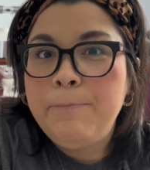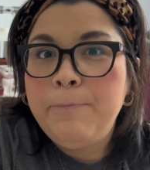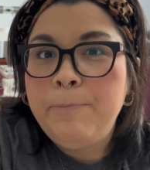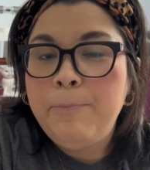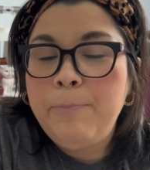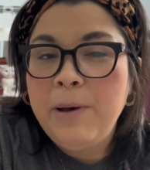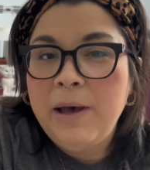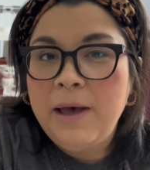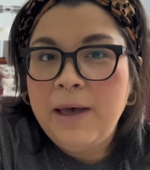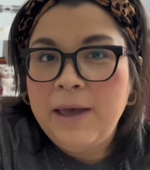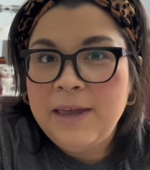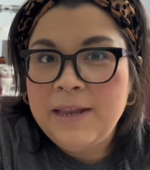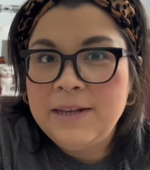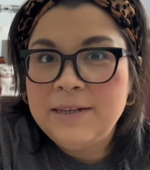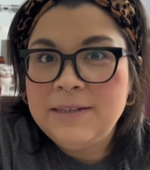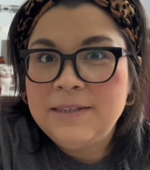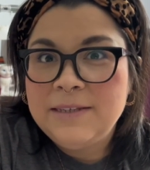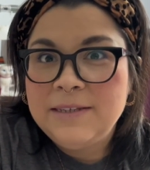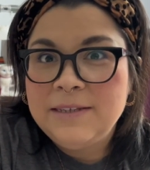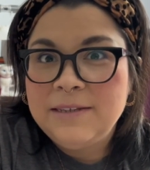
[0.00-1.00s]

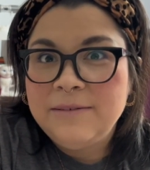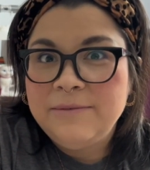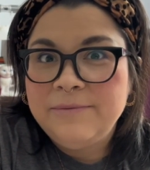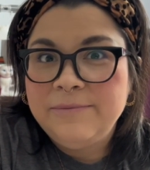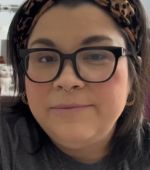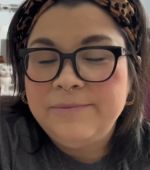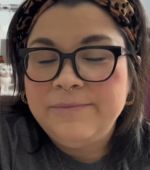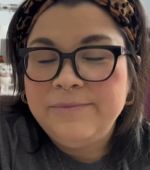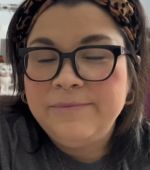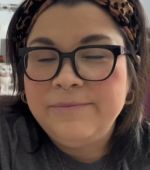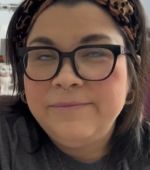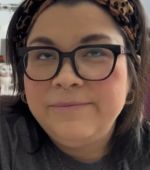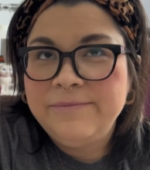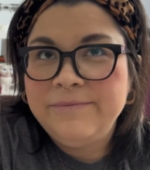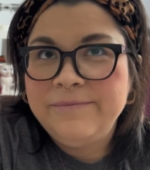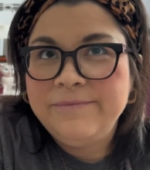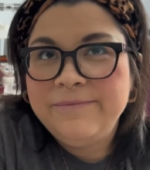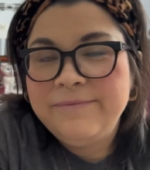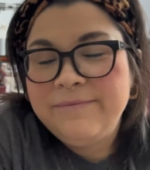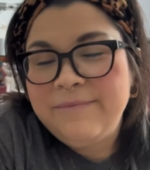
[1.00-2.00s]
but
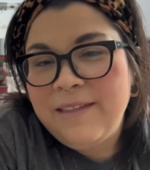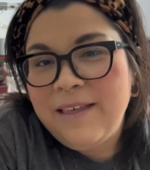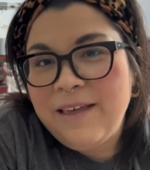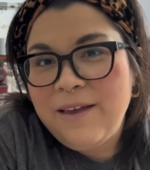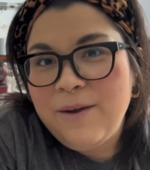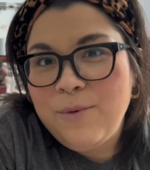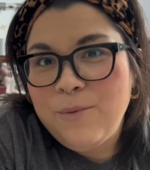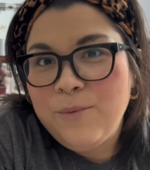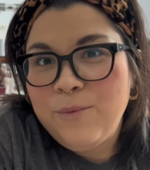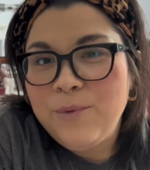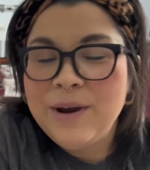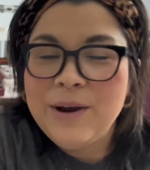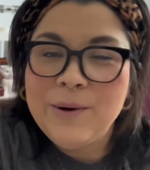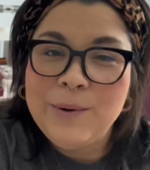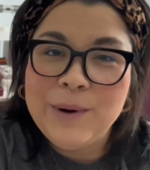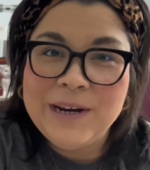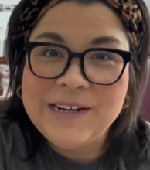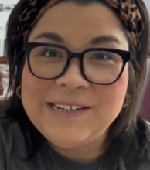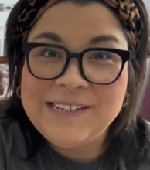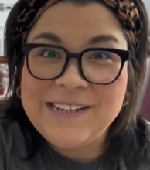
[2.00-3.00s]

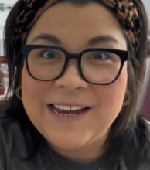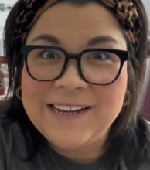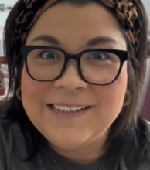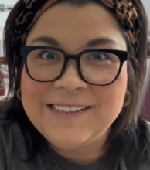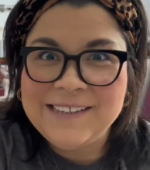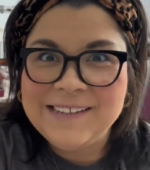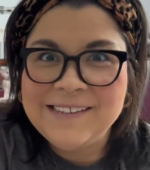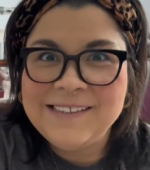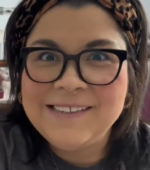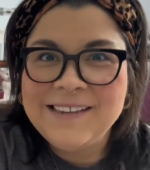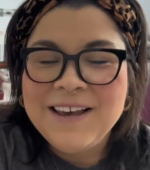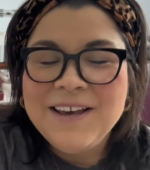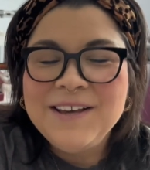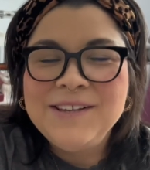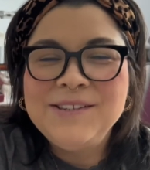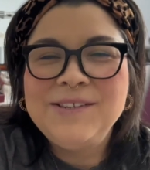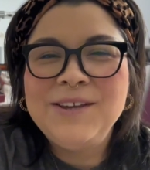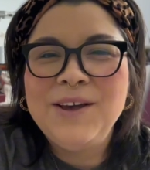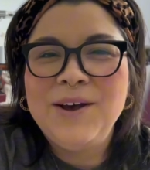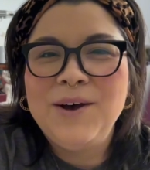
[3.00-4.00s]
we're in Texas.
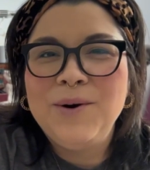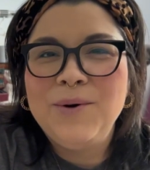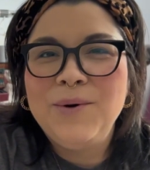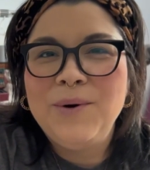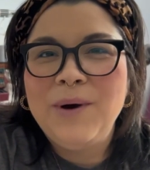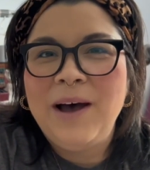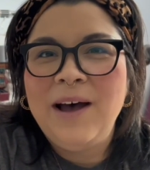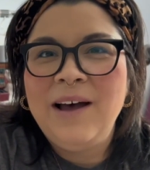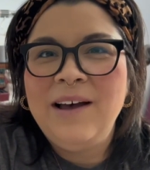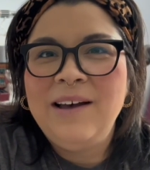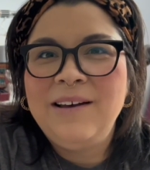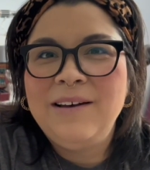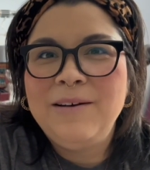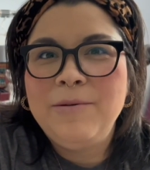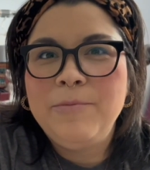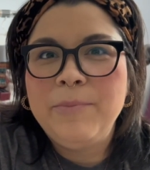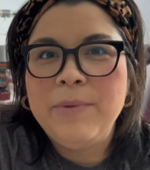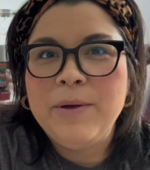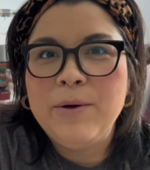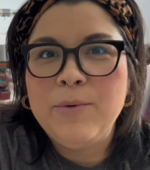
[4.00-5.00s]
So
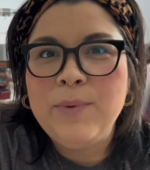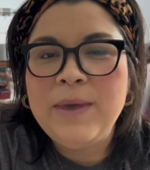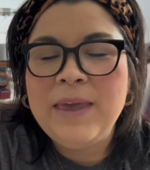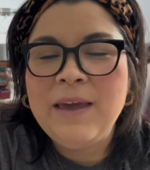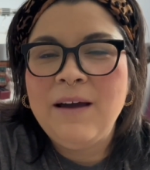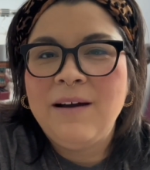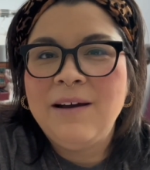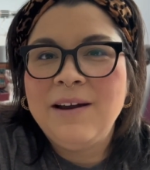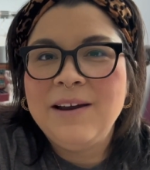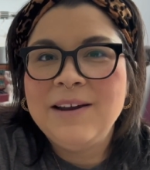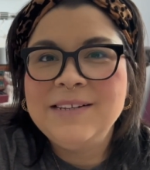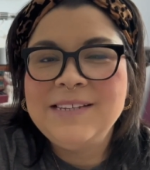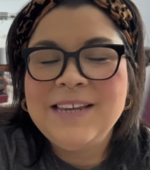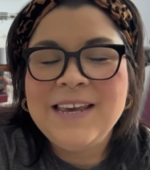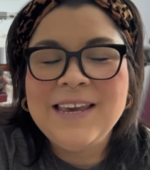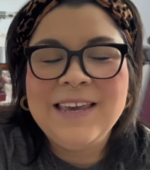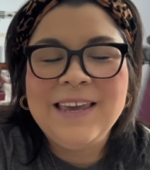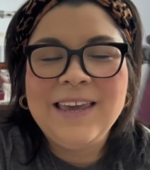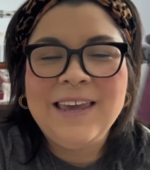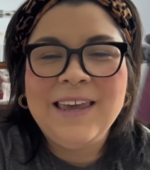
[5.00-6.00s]
we are
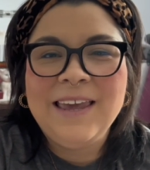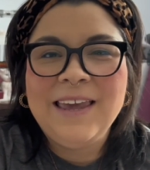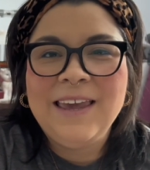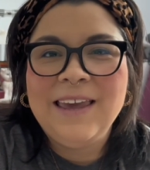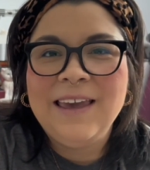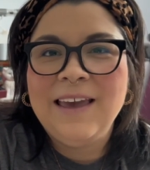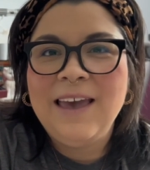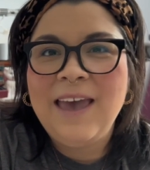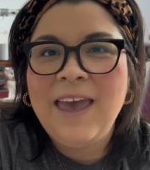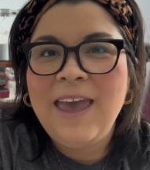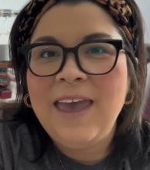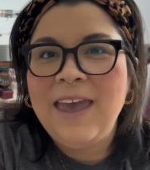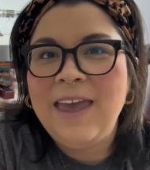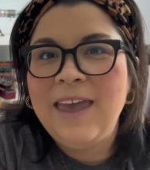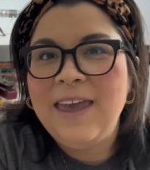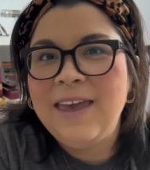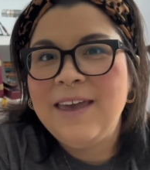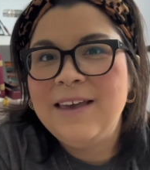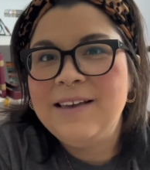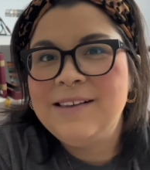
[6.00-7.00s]
taking
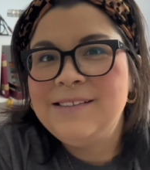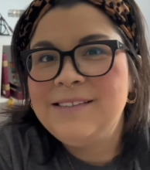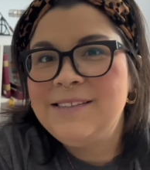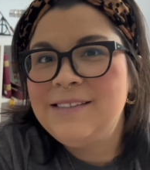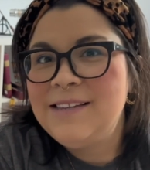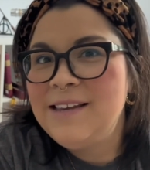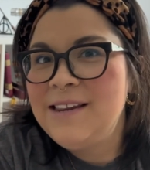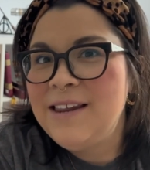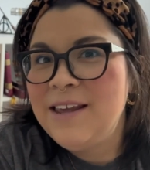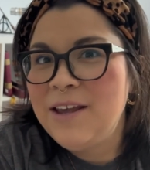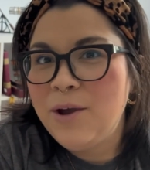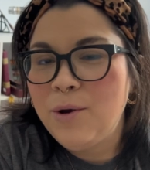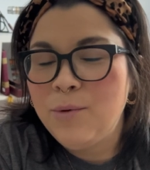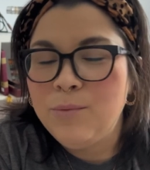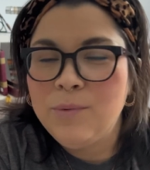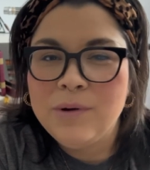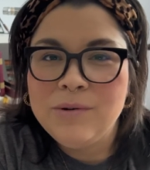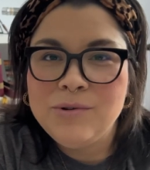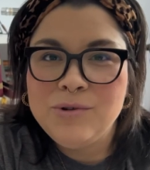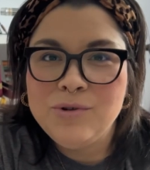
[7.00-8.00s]
a scenic
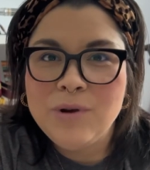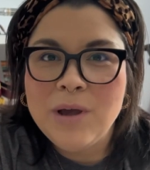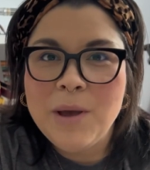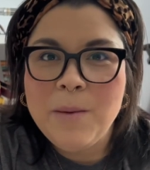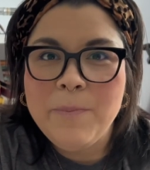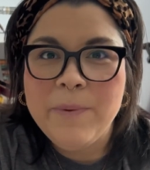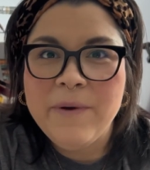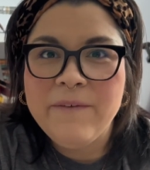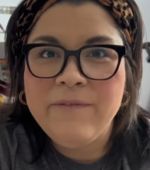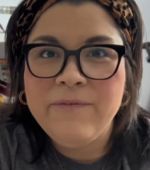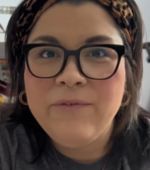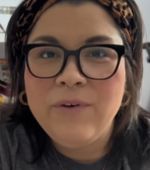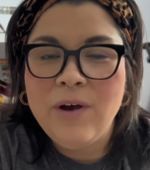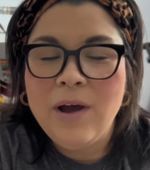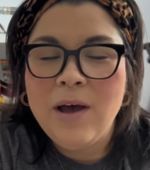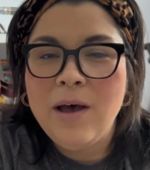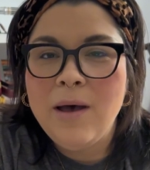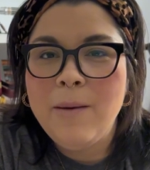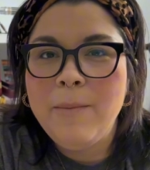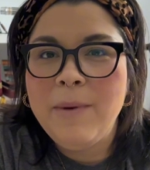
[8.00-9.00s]
road trip
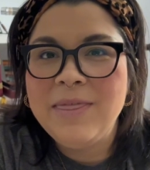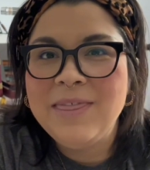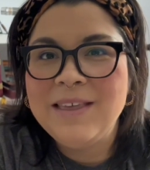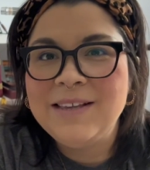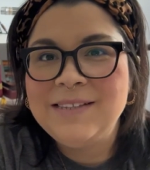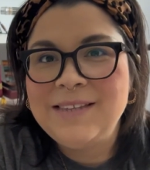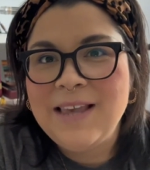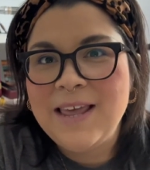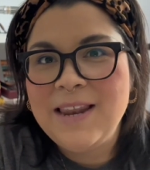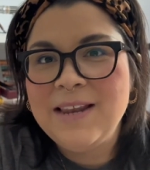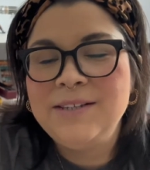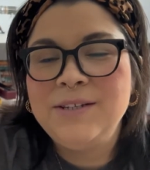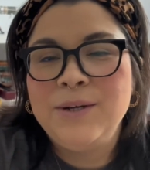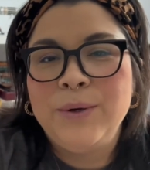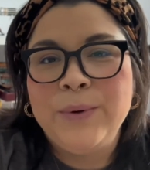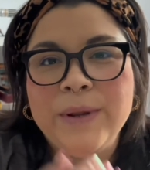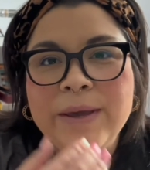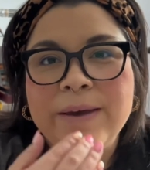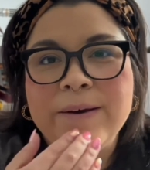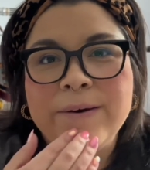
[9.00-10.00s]
from the San
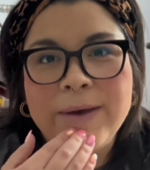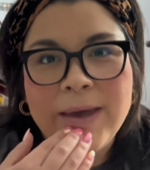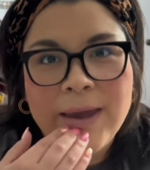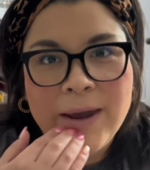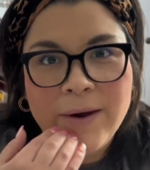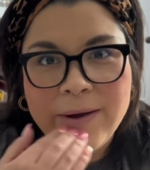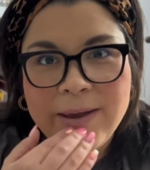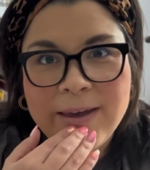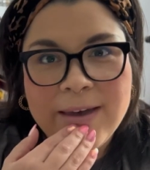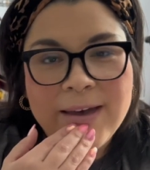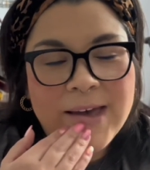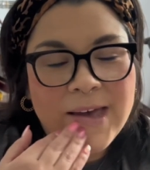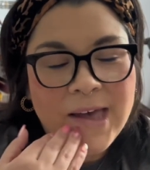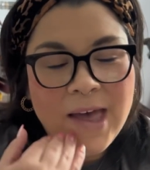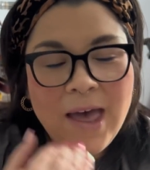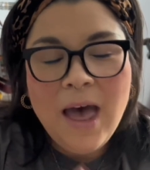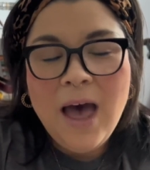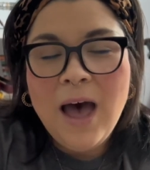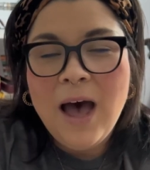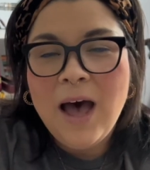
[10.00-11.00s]
Antonio area
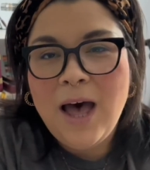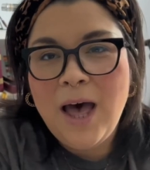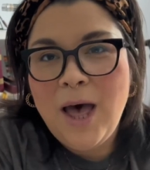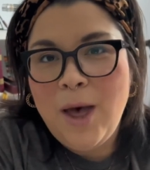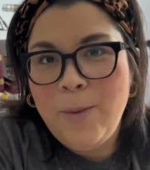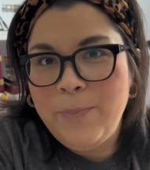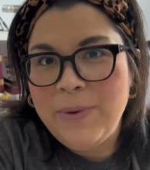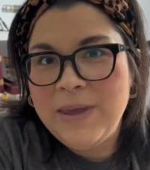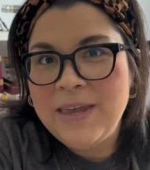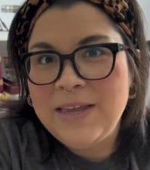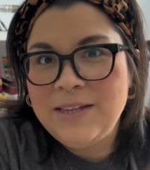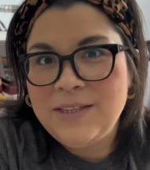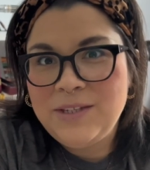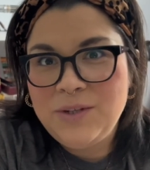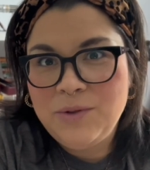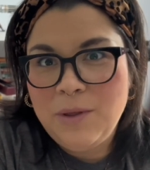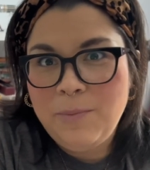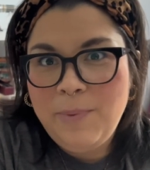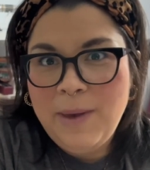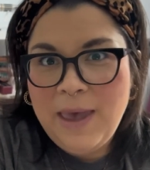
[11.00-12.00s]
up
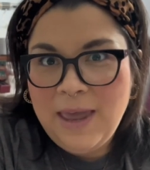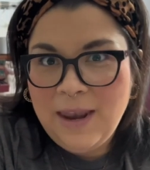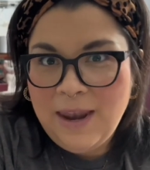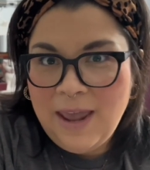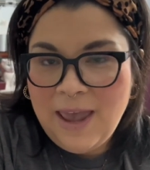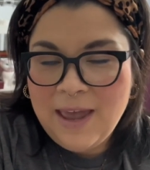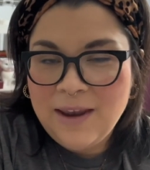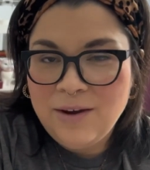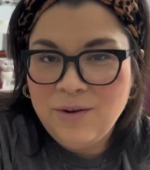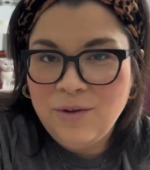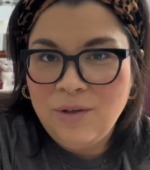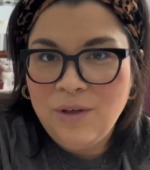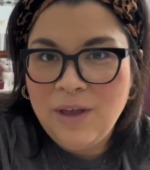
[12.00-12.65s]
into the Panhandle